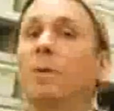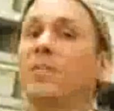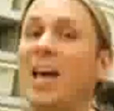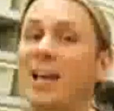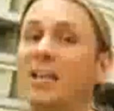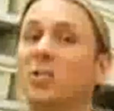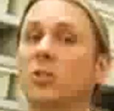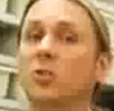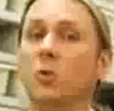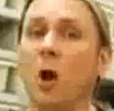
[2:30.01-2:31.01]
But that is
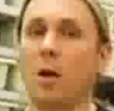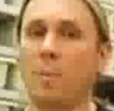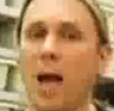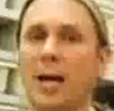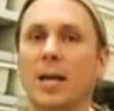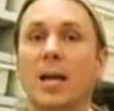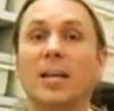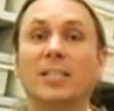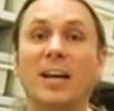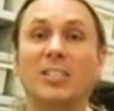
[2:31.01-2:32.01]
the drawback,
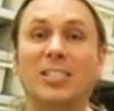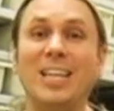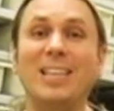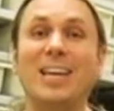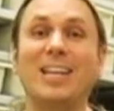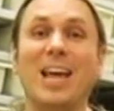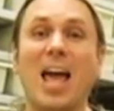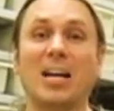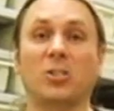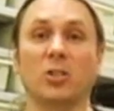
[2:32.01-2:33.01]
is I see that it
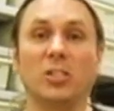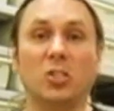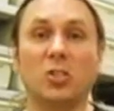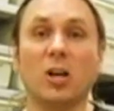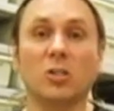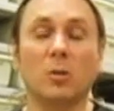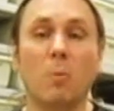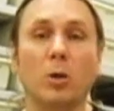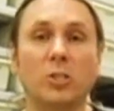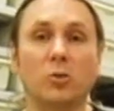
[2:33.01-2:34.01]
actually sucks the
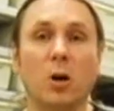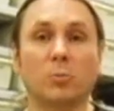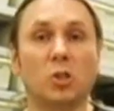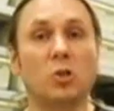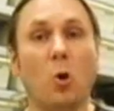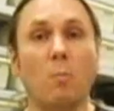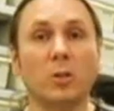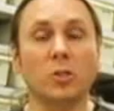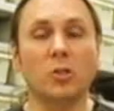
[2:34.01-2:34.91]
moisture up so much